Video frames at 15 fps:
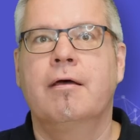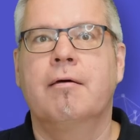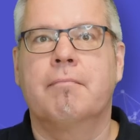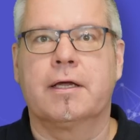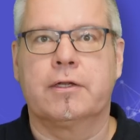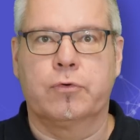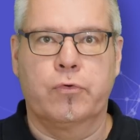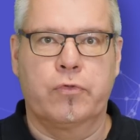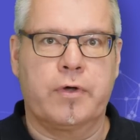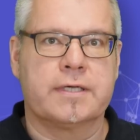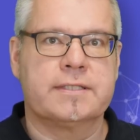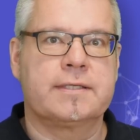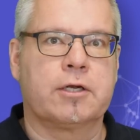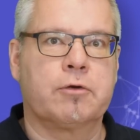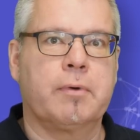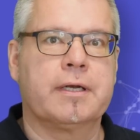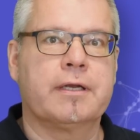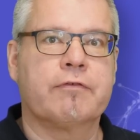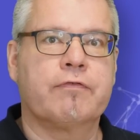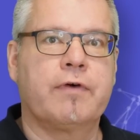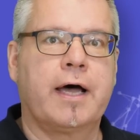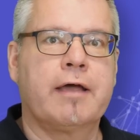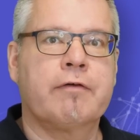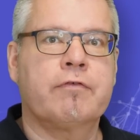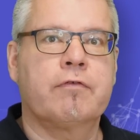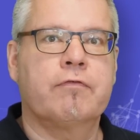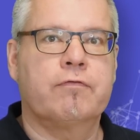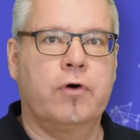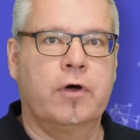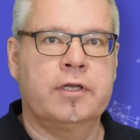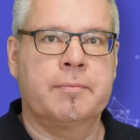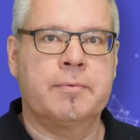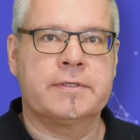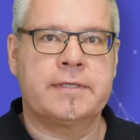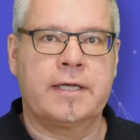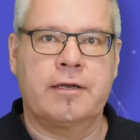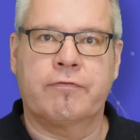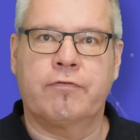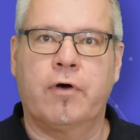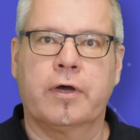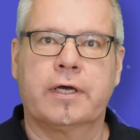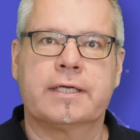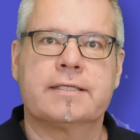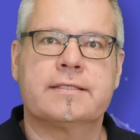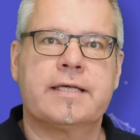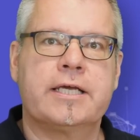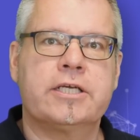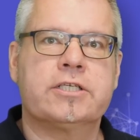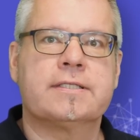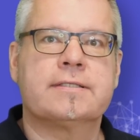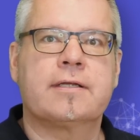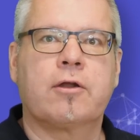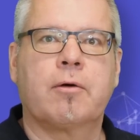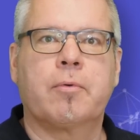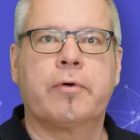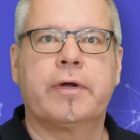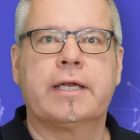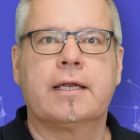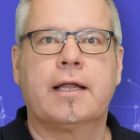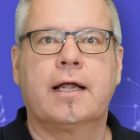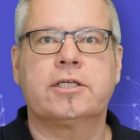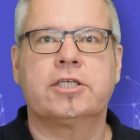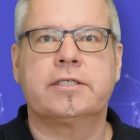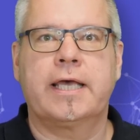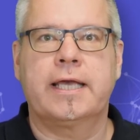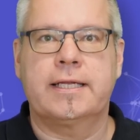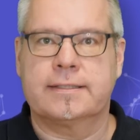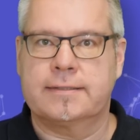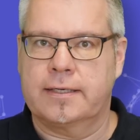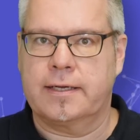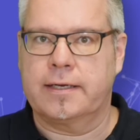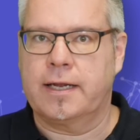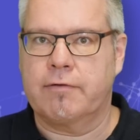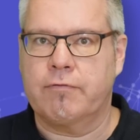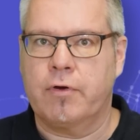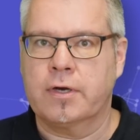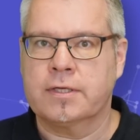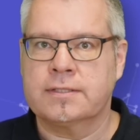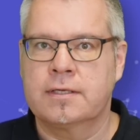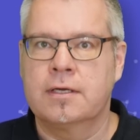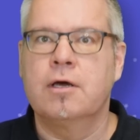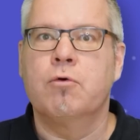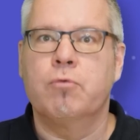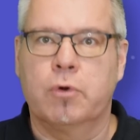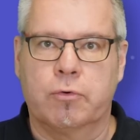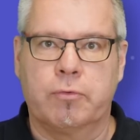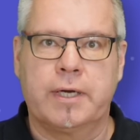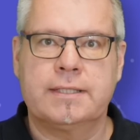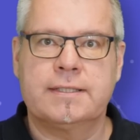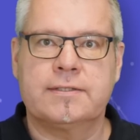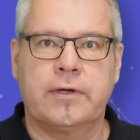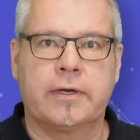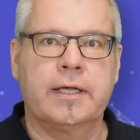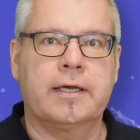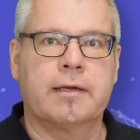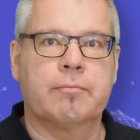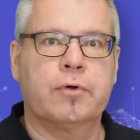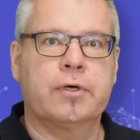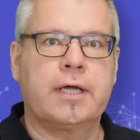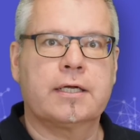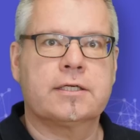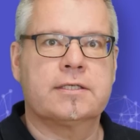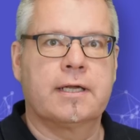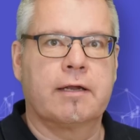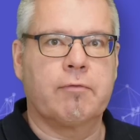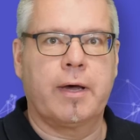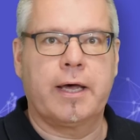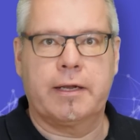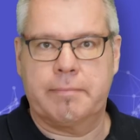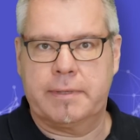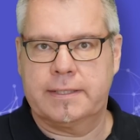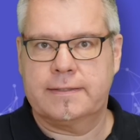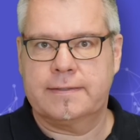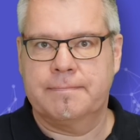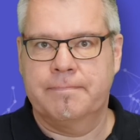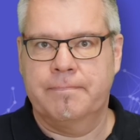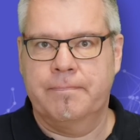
By 2025, 40% of organizations that operate large data center networks will run SONiC in production environments.